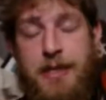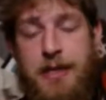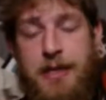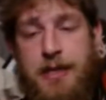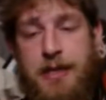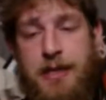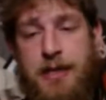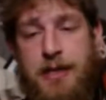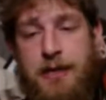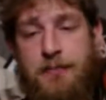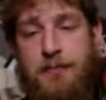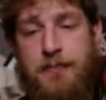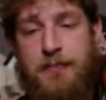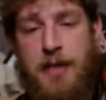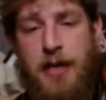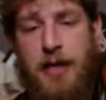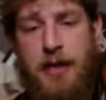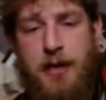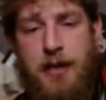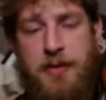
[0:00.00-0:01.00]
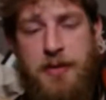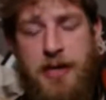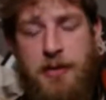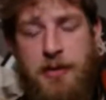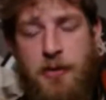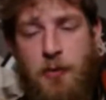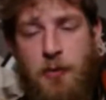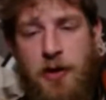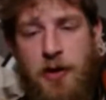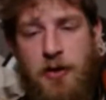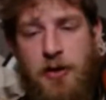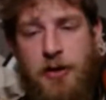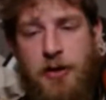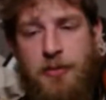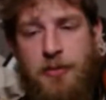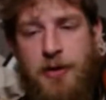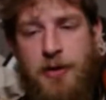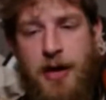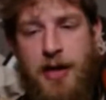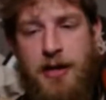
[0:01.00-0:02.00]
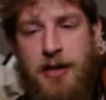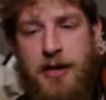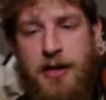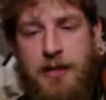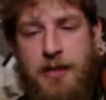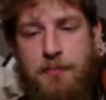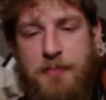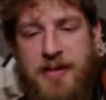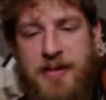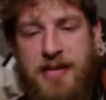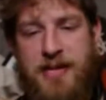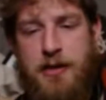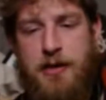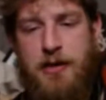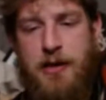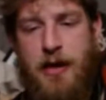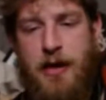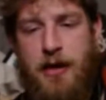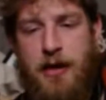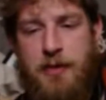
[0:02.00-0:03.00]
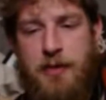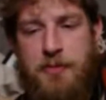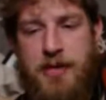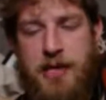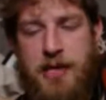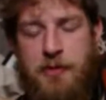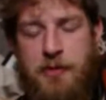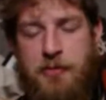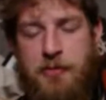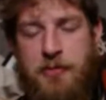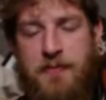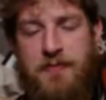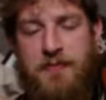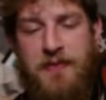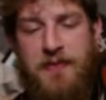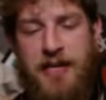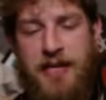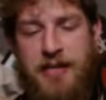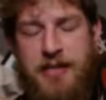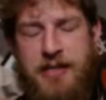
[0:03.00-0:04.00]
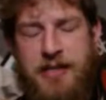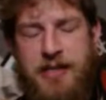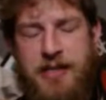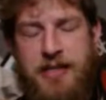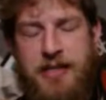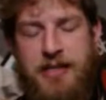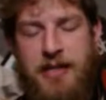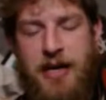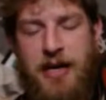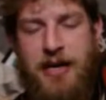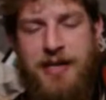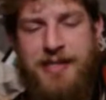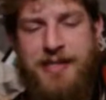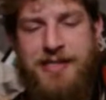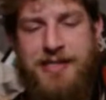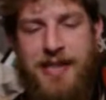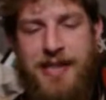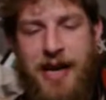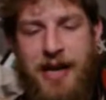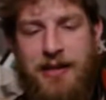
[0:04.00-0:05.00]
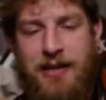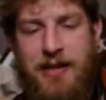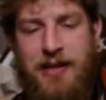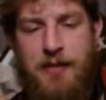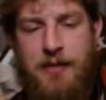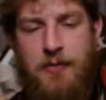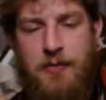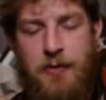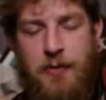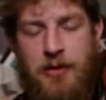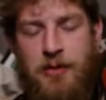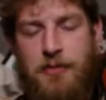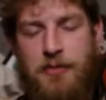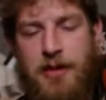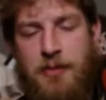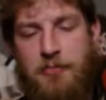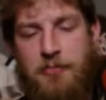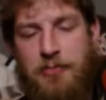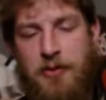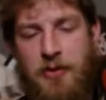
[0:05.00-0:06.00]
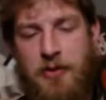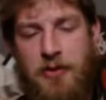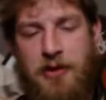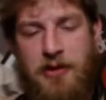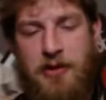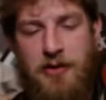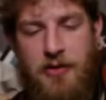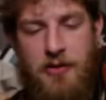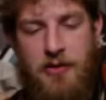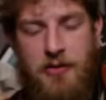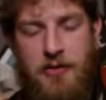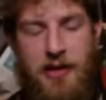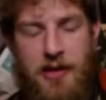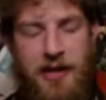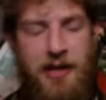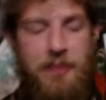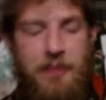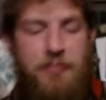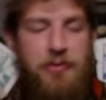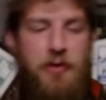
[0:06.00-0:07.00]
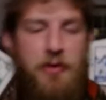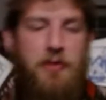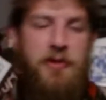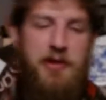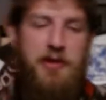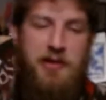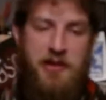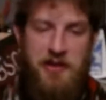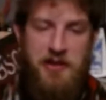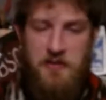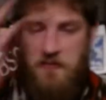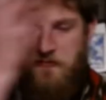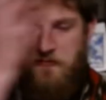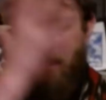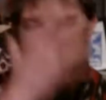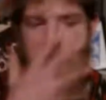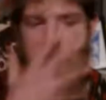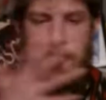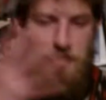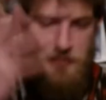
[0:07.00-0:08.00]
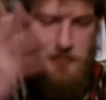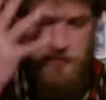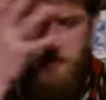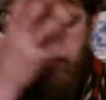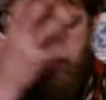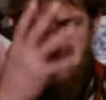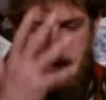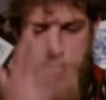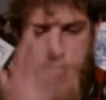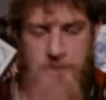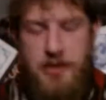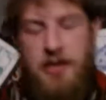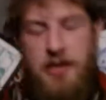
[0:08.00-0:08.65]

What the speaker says: I like being able to wear armor. I like being able to be violent and not exactly have to worry about a broken facial region